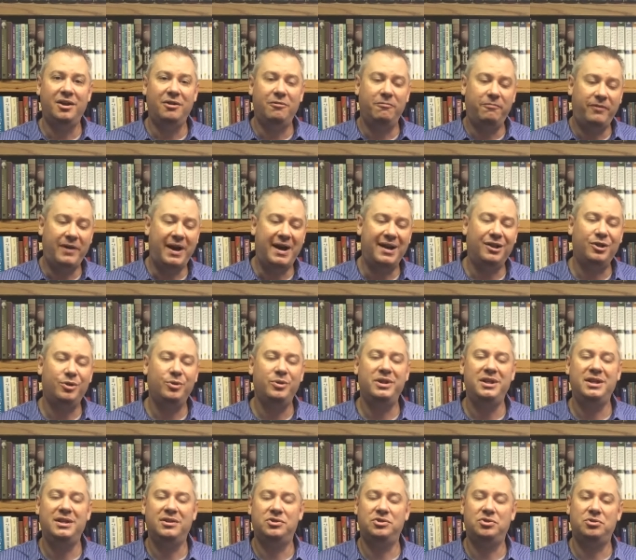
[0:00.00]
follow
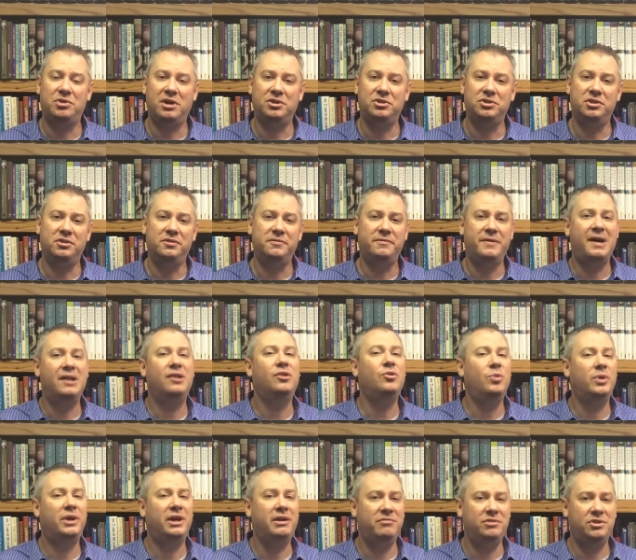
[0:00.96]
the instructions, follow
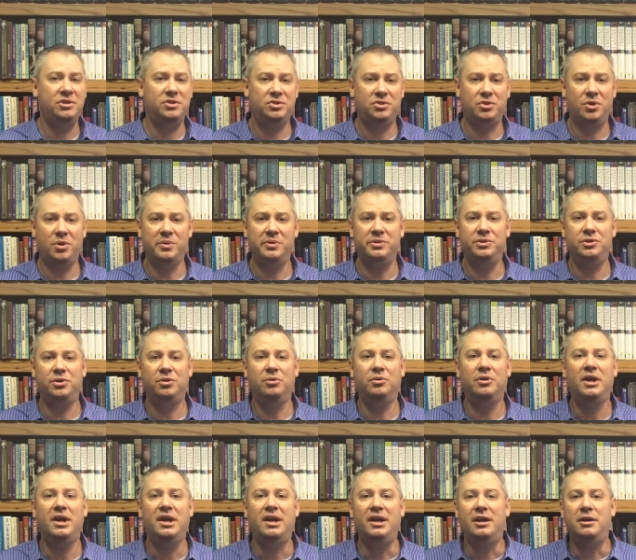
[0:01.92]
what I've just told you,
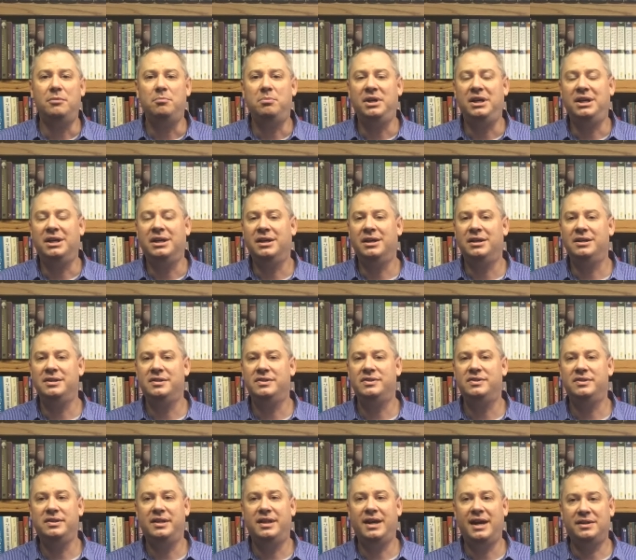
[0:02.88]

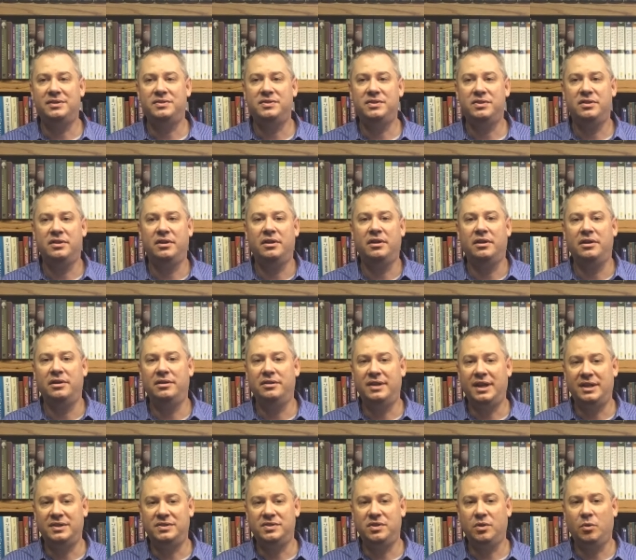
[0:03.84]
because that's the
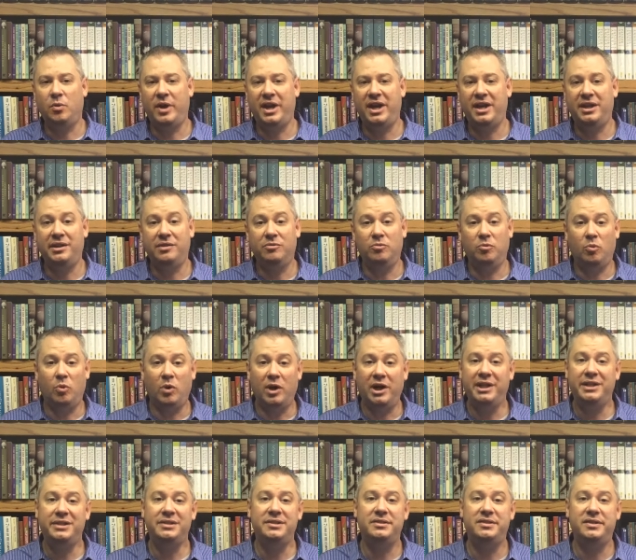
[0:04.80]
way,
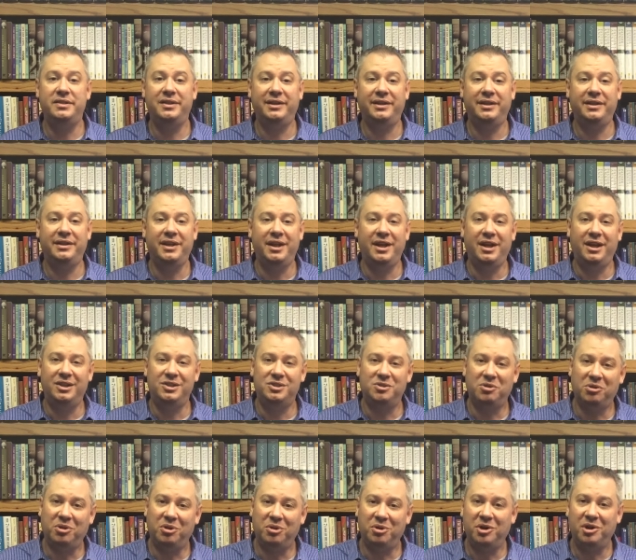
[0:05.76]
one, to
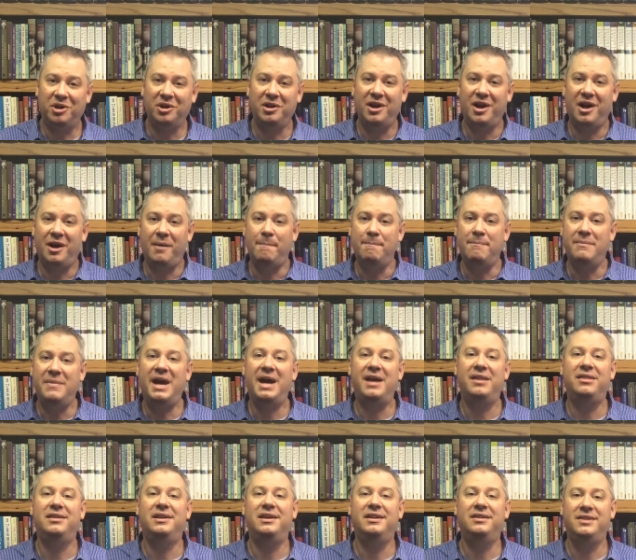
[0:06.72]
learn a
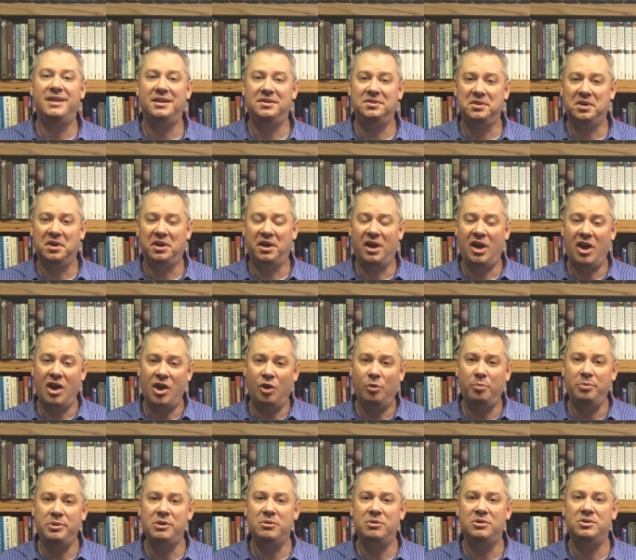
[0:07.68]
method that's going to
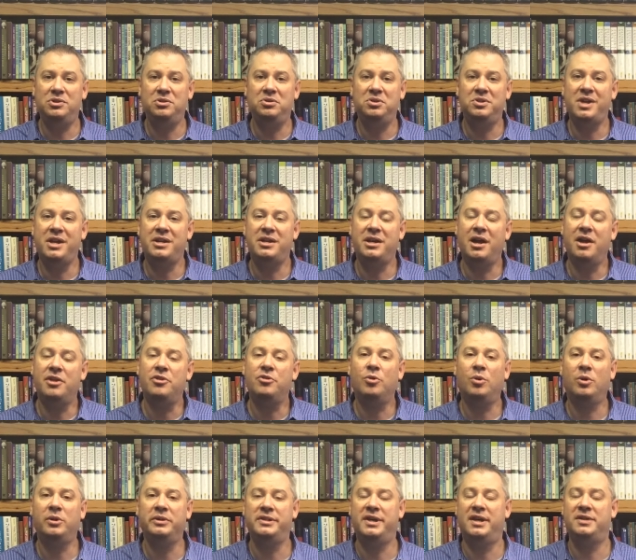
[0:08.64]
help you as you study other
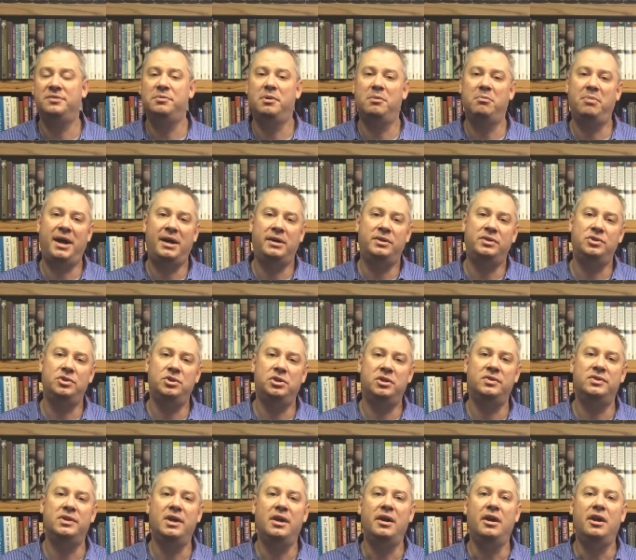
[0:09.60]
Old Testament
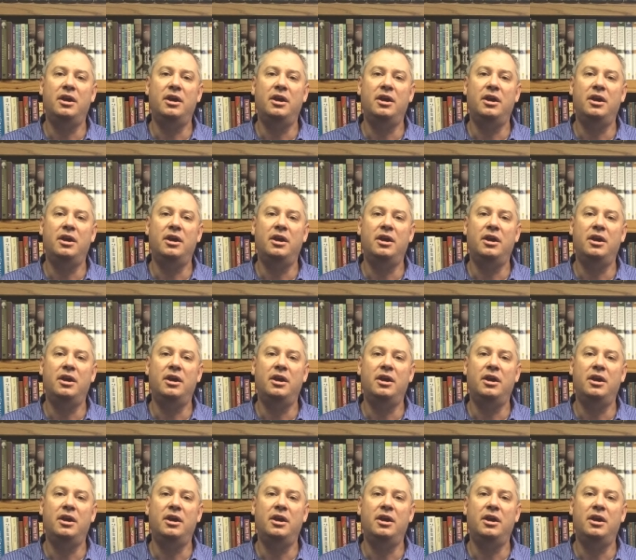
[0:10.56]
passages,